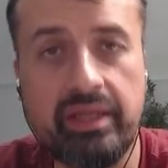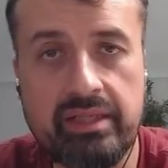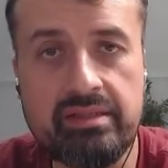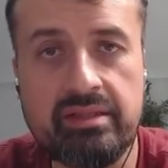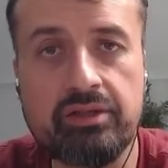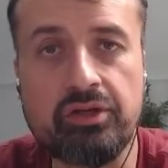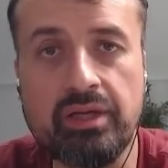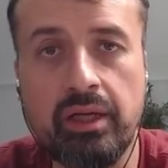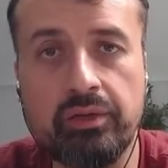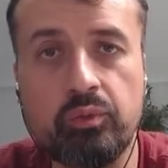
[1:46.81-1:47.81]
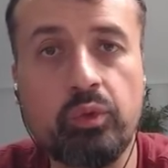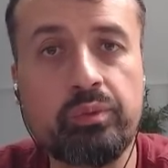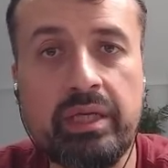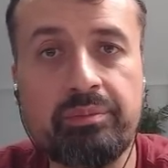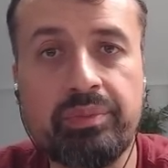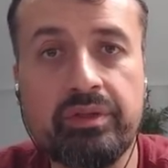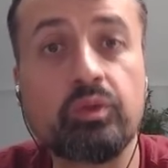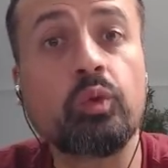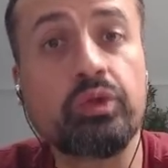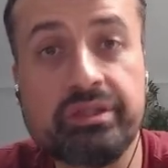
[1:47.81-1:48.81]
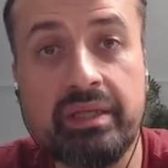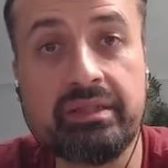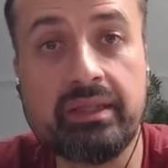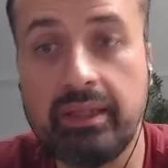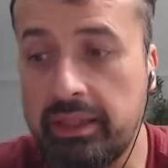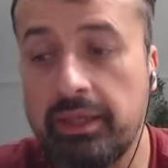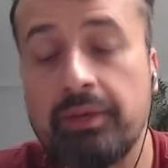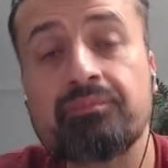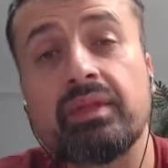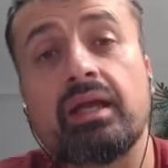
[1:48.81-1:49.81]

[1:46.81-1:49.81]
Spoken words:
the internet to download wallpapers automatically,